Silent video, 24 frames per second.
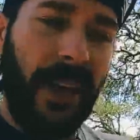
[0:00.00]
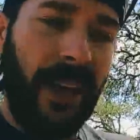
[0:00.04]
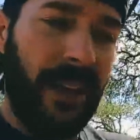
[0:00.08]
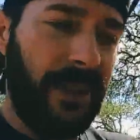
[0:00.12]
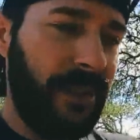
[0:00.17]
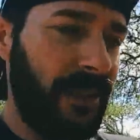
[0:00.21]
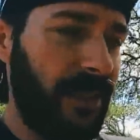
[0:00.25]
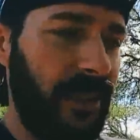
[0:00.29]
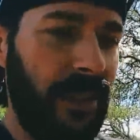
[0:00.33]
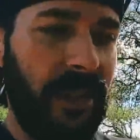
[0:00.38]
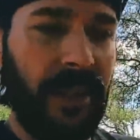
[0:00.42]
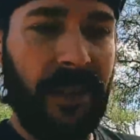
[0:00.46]

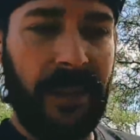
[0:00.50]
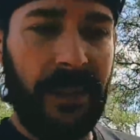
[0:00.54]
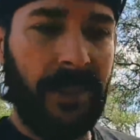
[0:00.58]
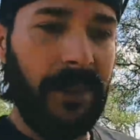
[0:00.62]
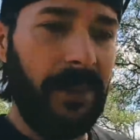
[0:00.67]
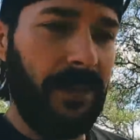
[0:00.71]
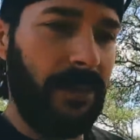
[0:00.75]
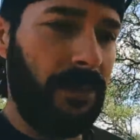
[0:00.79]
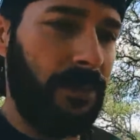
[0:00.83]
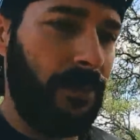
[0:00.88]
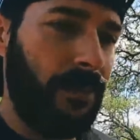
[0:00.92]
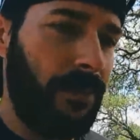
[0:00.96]
passing
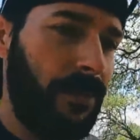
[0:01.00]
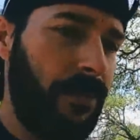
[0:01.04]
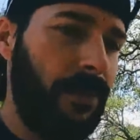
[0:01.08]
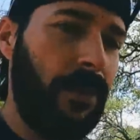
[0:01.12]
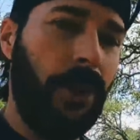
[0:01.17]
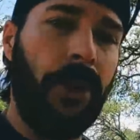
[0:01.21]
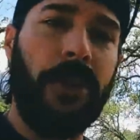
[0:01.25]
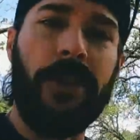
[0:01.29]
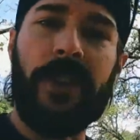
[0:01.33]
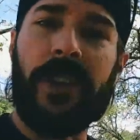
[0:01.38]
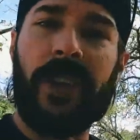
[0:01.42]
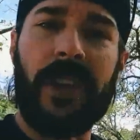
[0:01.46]
and
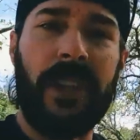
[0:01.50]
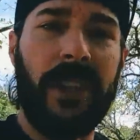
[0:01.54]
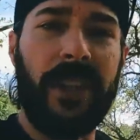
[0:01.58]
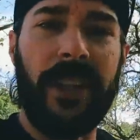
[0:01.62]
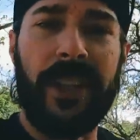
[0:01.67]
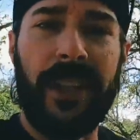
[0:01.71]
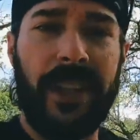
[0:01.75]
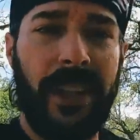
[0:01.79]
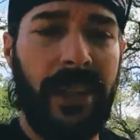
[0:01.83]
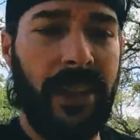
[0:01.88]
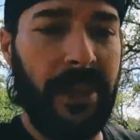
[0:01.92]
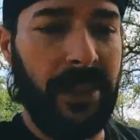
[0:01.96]
turning
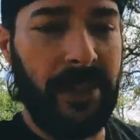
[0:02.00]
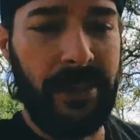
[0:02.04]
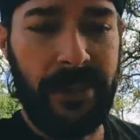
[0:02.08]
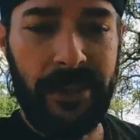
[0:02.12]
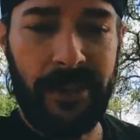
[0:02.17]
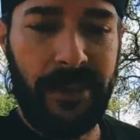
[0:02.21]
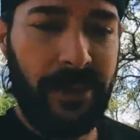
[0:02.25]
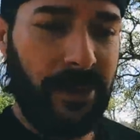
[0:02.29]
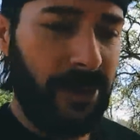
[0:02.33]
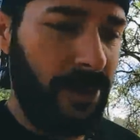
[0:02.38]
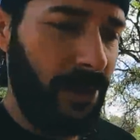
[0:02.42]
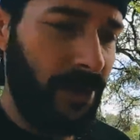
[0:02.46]

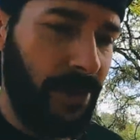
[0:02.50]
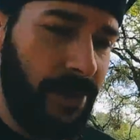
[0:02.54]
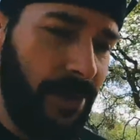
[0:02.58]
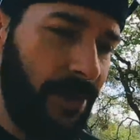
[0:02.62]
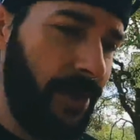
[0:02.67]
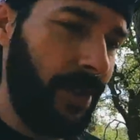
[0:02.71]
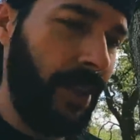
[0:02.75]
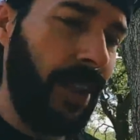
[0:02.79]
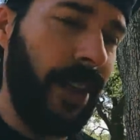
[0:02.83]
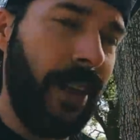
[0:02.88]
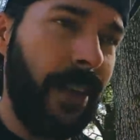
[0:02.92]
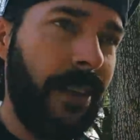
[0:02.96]
lanes,
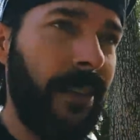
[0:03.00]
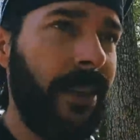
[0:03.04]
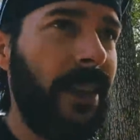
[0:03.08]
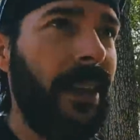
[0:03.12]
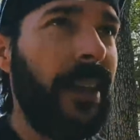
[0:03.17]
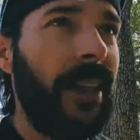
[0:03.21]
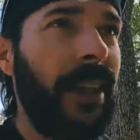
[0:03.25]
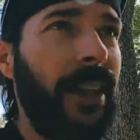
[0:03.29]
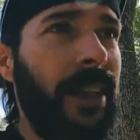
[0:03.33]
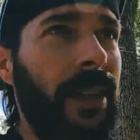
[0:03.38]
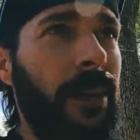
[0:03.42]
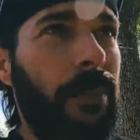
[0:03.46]
just, yeah,
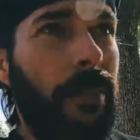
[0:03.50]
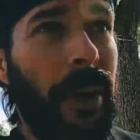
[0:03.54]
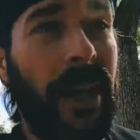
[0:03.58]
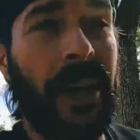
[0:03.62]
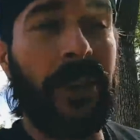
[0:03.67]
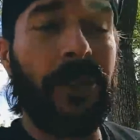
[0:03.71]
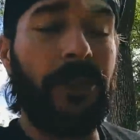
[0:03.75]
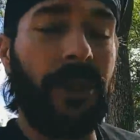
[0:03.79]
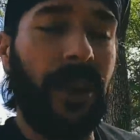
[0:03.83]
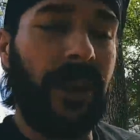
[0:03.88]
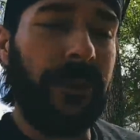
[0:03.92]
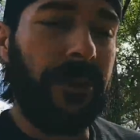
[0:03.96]

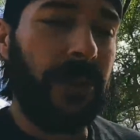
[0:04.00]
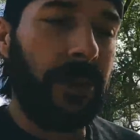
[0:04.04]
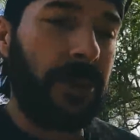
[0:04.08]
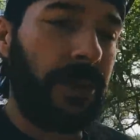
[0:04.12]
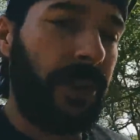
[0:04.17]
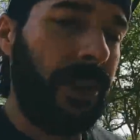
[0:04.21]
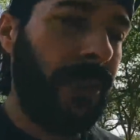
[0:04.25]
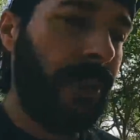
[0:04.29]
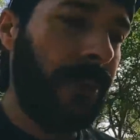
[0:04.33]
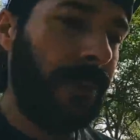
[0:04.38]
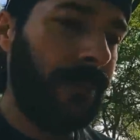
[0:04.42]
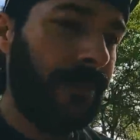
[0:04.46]
bad
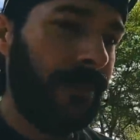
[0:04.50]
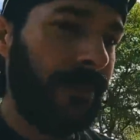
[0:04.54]
drivers.